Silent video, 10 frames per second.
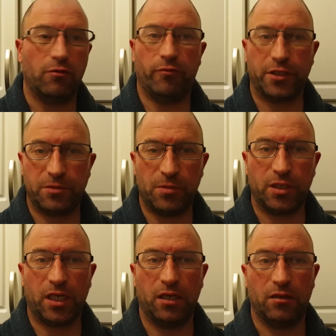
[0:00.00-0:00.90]
Ridge
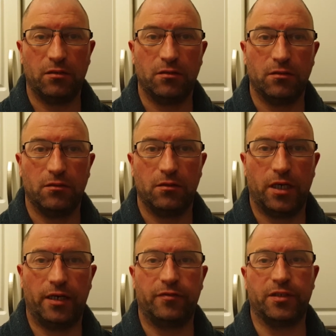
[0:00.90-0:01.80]
Monkey
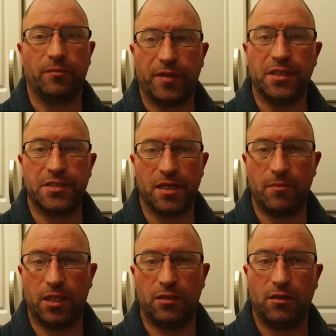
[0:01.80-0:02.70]
have something
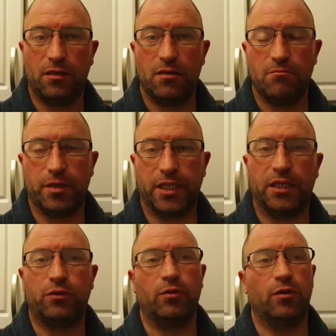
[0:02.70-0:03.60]
similar. But they
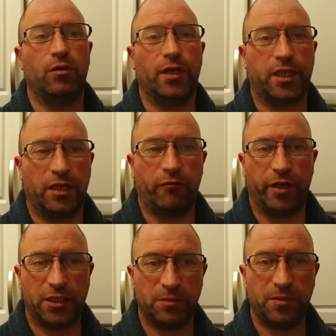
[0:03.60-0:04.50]
do a lot of kind of
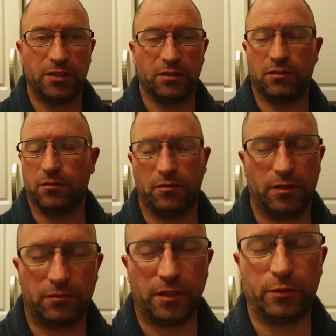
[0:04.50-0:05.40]
recipes, and
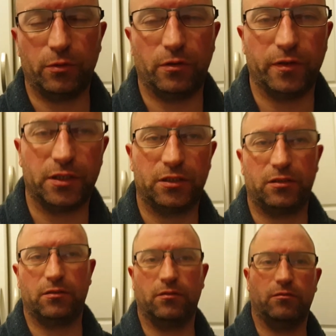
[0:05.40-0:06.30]
I don't know if
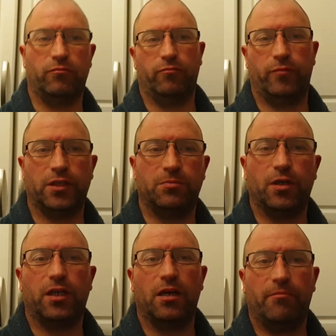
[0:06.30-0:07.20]
it's Ridge
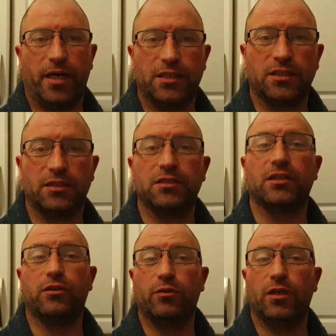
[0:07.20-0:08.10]
Monkey Ambassadors
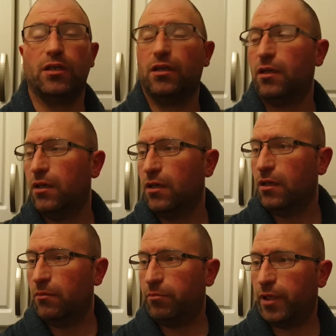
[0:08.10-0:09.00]
that do it,
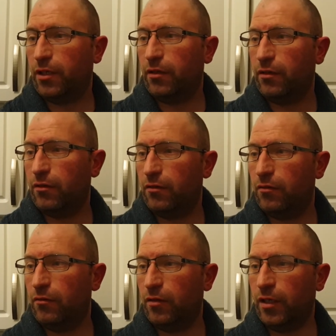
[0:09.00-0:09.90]
but
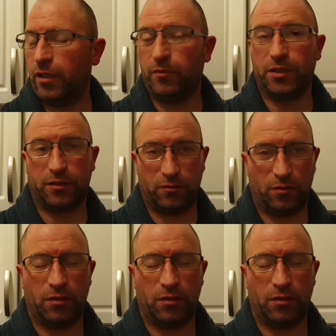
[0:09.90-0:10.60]
It was